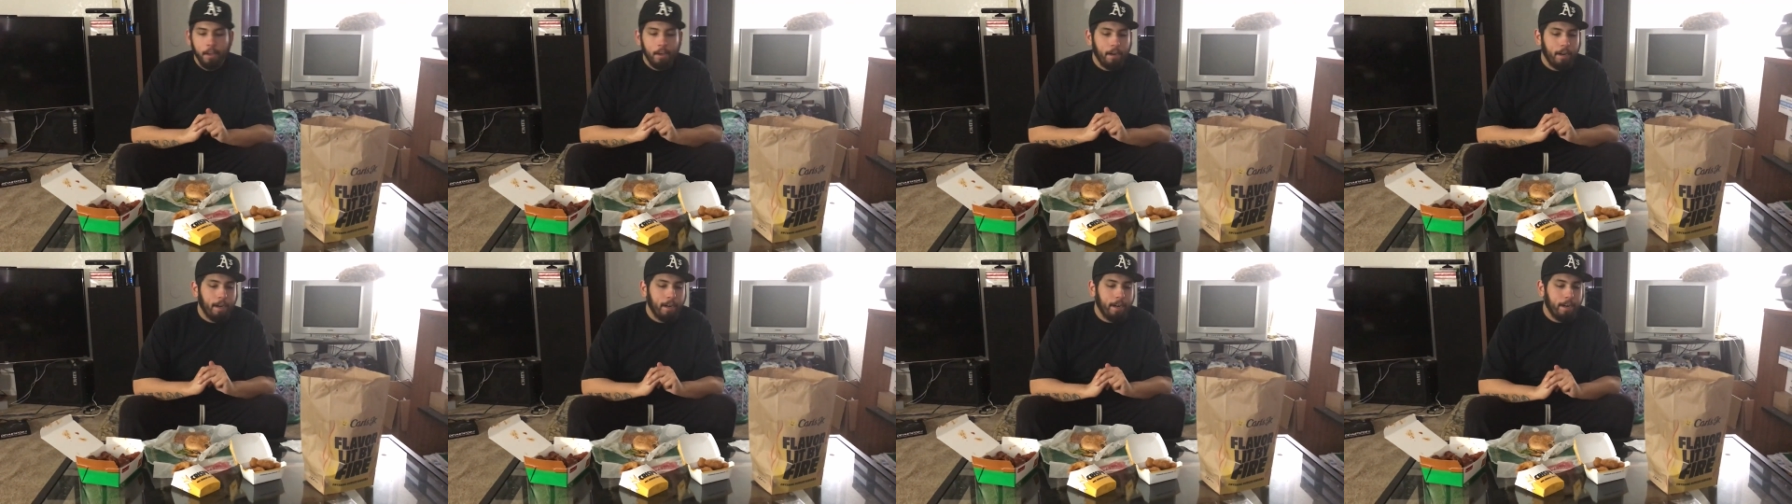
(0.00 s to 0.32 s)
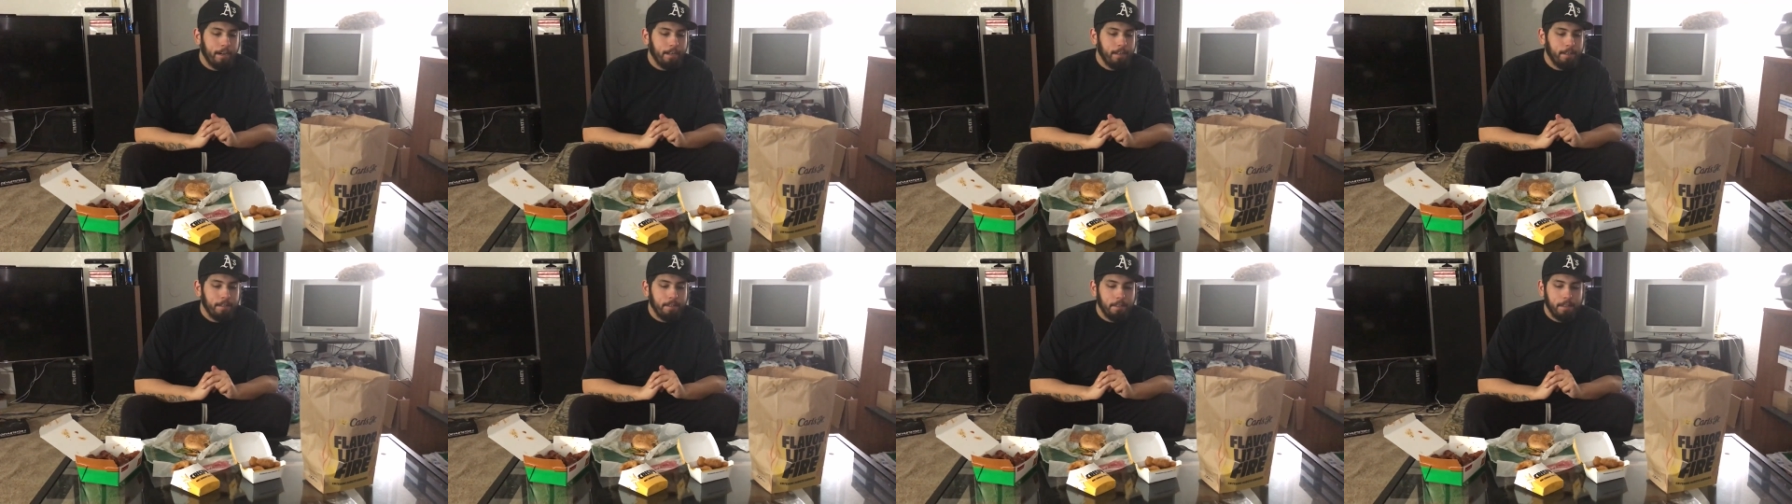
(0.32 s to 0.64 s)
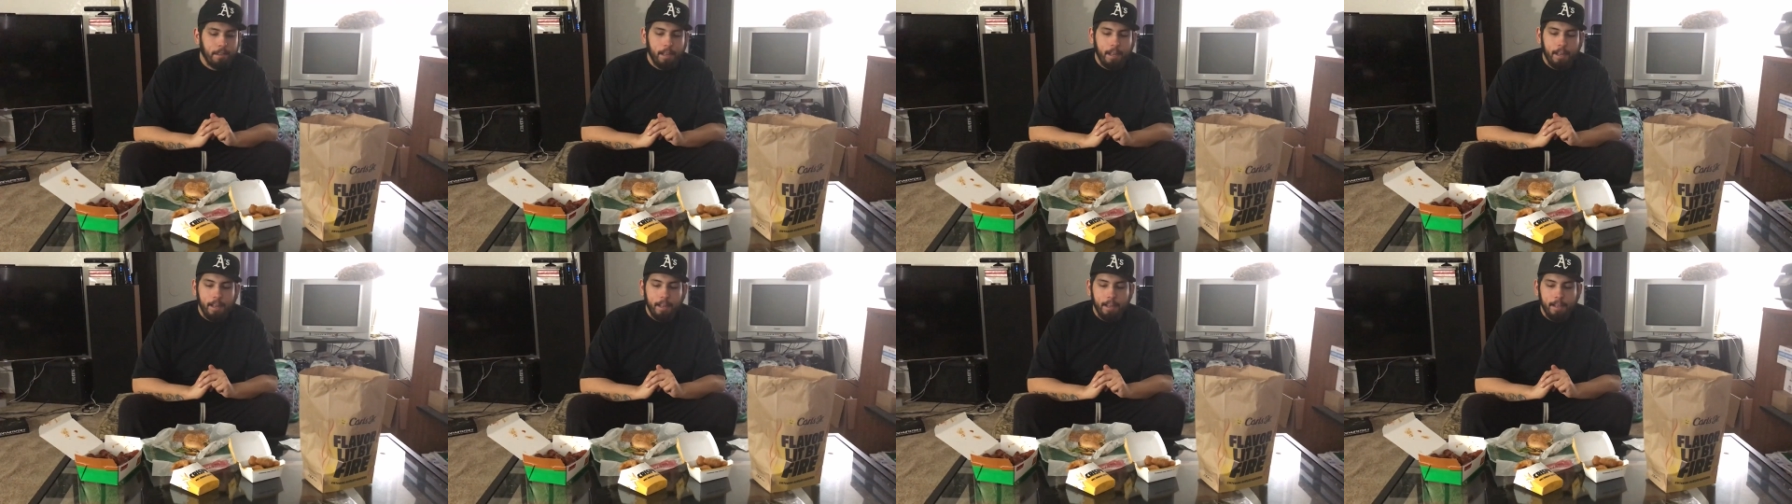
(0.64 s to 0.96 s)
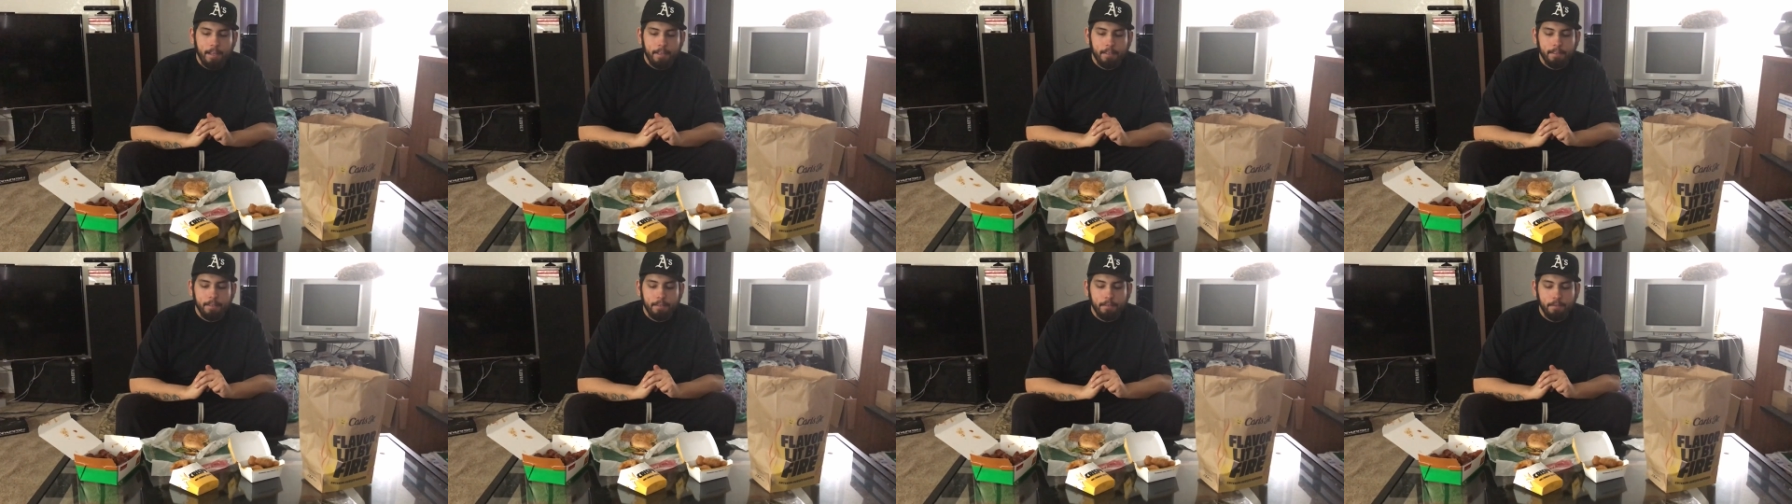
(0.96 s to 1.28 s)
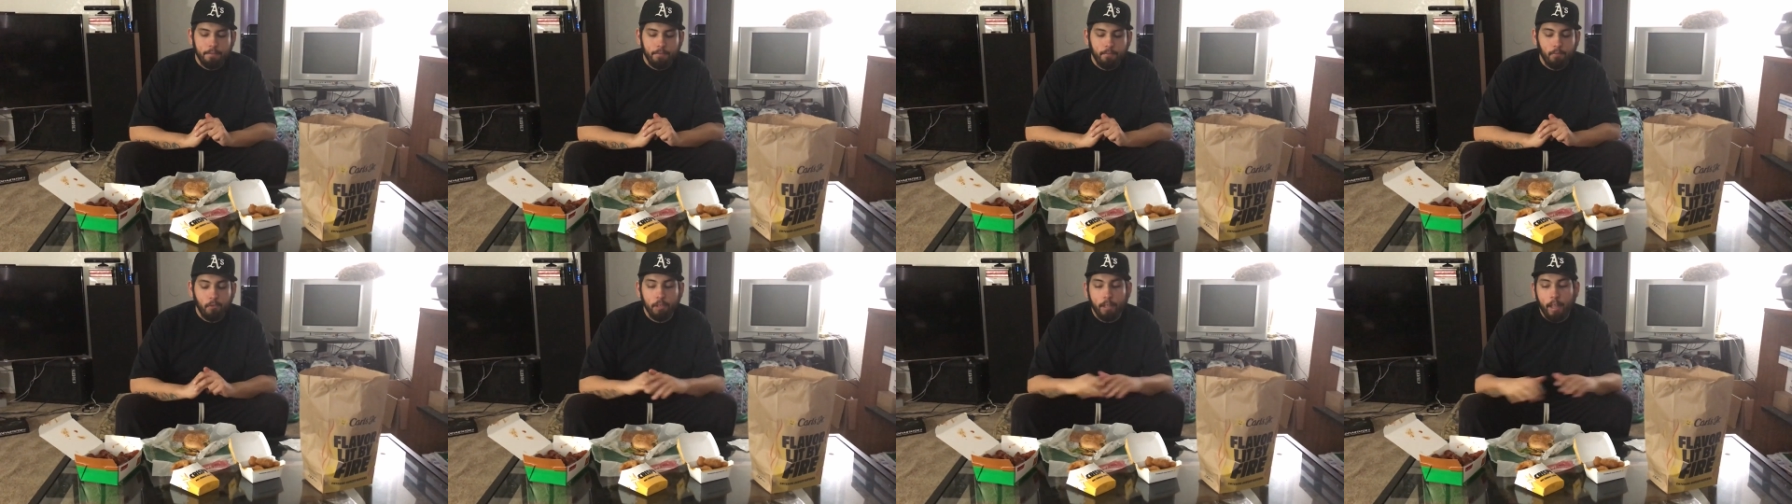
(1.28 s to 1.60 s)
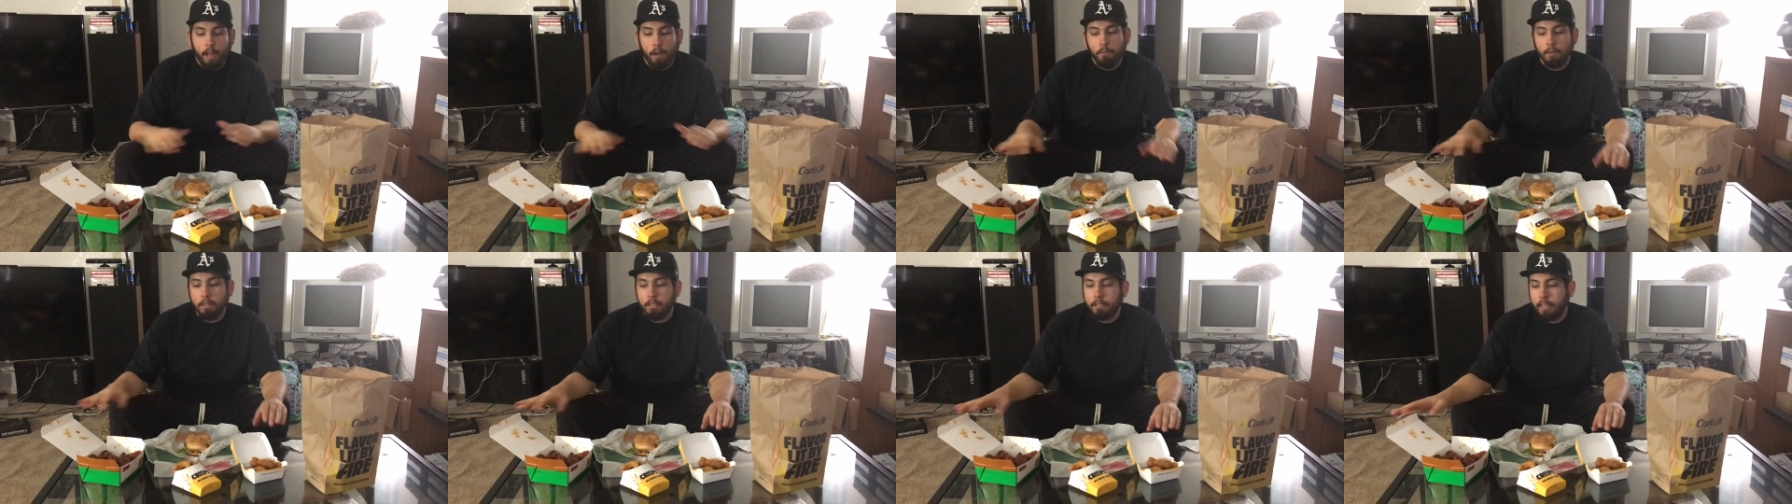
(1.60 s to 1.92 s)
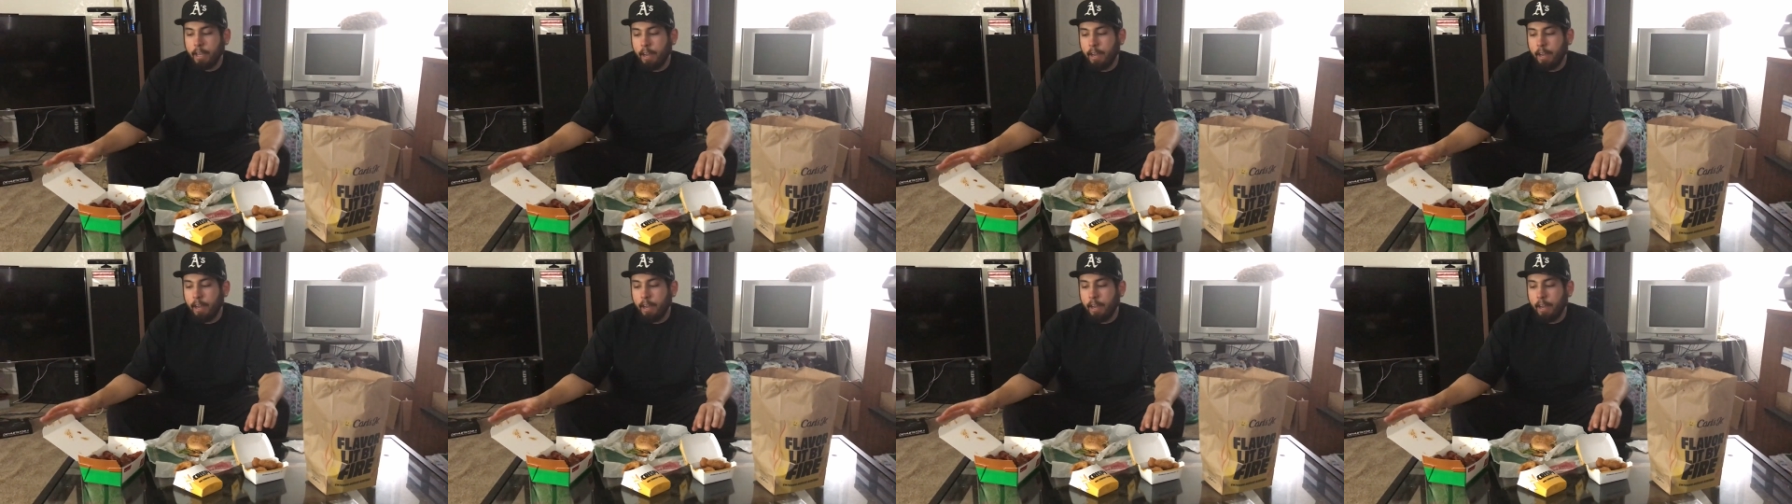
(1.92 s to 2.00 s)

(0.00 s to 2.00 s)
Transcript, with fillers: All right, you guys. Well, that was